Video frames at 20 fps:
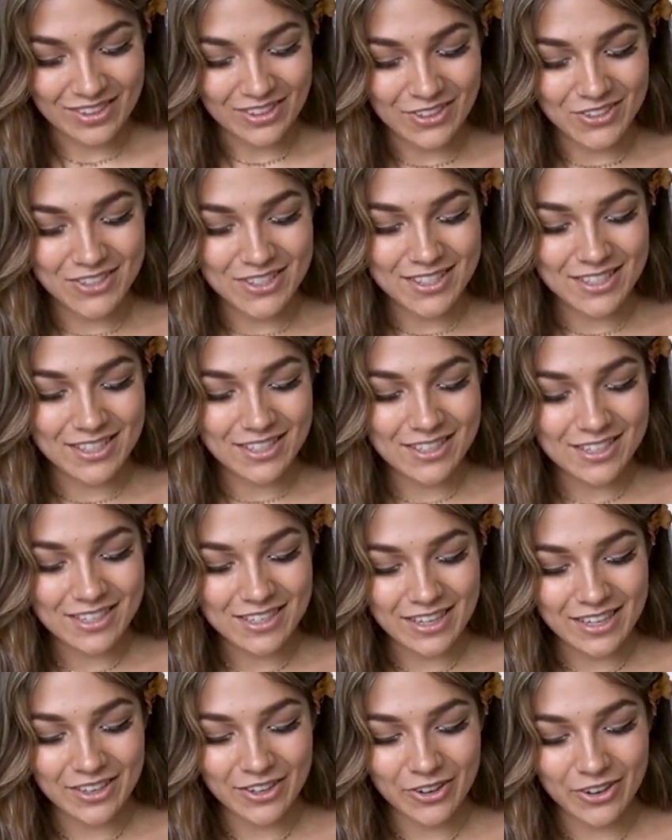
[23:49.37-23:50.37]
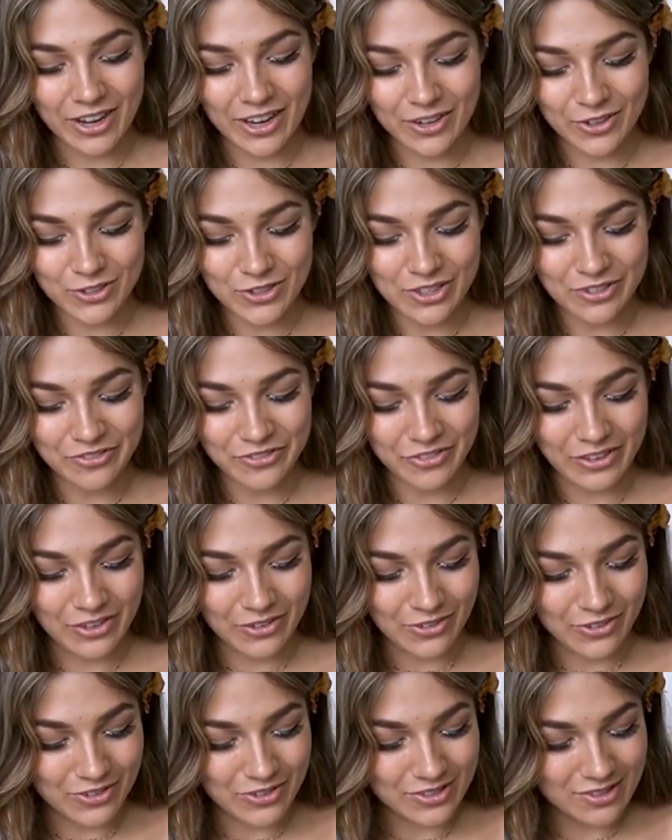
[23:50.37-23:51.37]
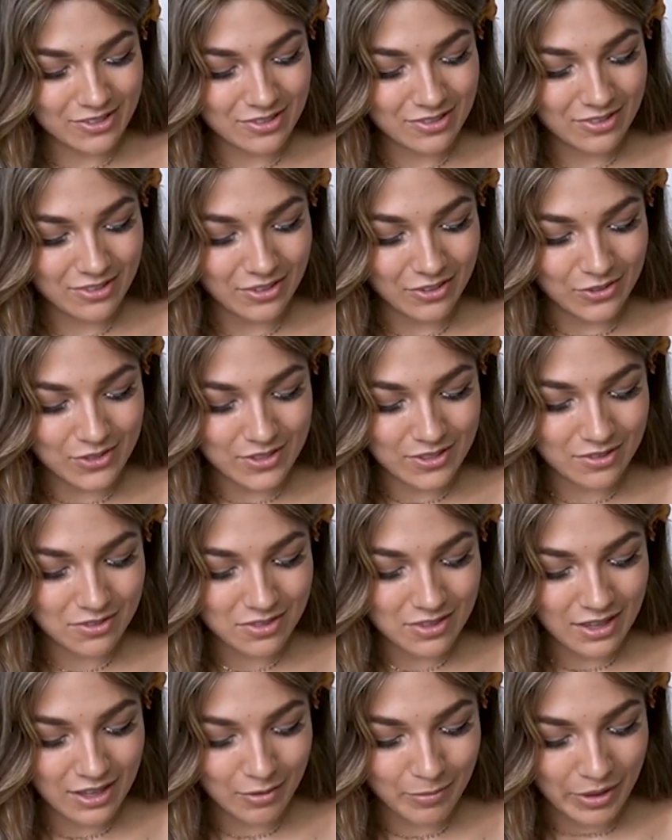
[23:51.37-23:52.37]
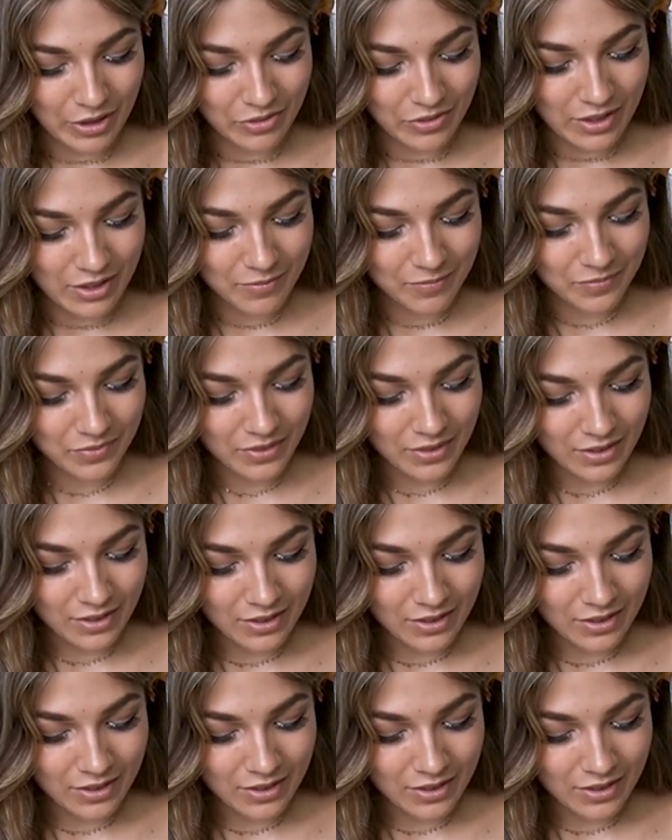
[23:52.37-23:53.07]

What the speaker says: They're still in your energy field. You still think about them.